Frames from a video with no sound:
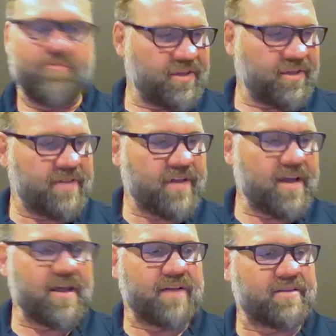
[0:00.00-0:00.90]
But then
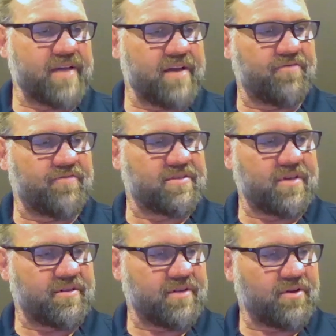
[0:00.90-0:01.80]
at the end of
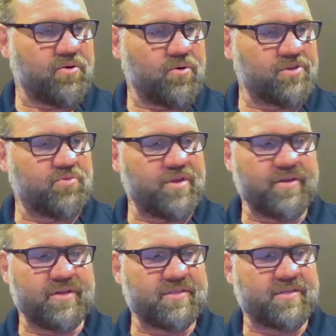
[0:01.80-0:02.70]
the course with
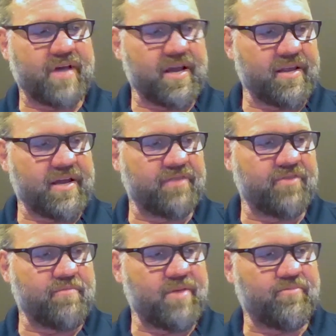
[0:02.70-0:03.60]
us and the end of
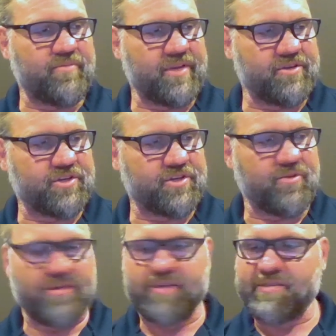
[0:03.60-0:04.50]
the mentorship
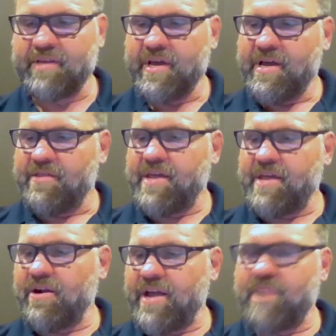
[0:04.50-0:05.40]
with us,
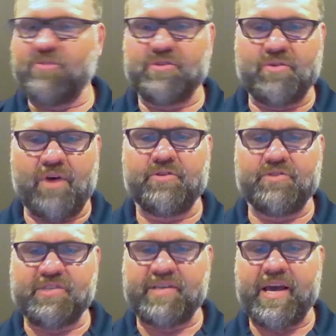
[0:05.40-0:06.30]
they are able to
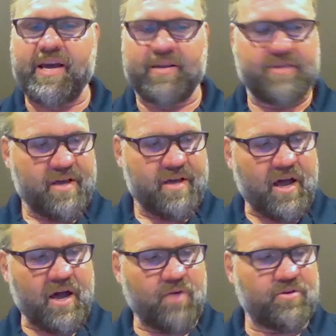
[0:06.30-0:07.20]
understand
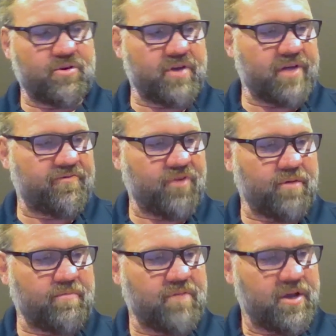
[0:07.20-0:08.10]
how you get
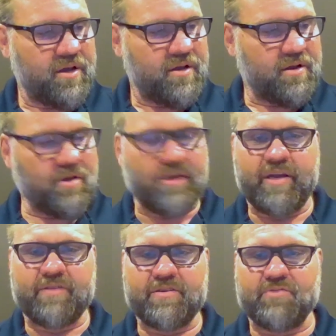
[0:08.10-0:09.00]
from
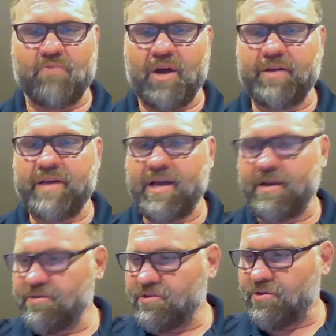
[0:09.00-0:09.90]
looking at this raw
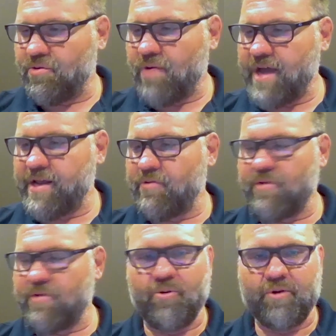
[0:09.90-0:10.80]
data to writing a
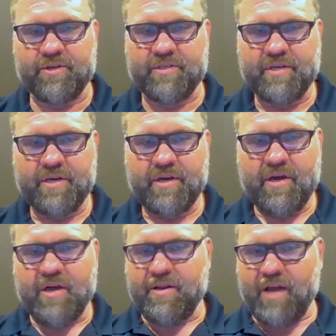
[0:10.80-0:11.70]
report.
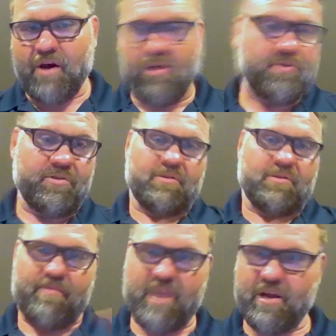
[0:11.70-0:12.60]
Now,
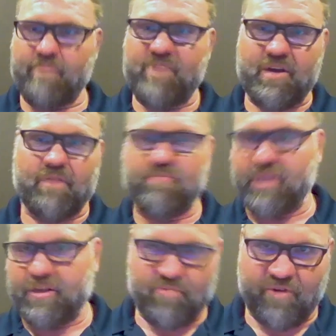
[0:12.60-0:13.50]
they may not be
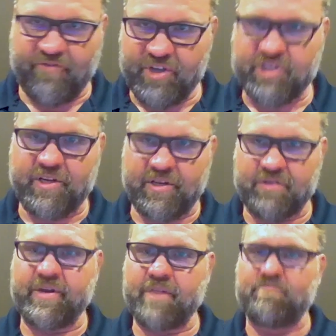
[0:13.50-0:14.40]
completely proficient in
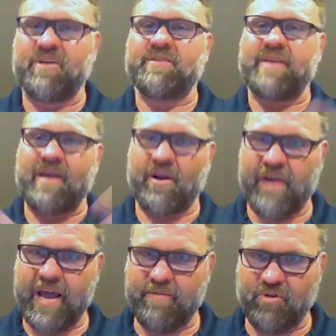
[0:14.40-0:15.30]
doing it, but they are
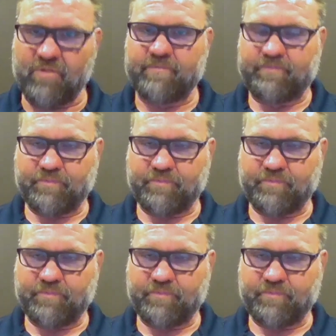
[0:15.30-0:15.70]
able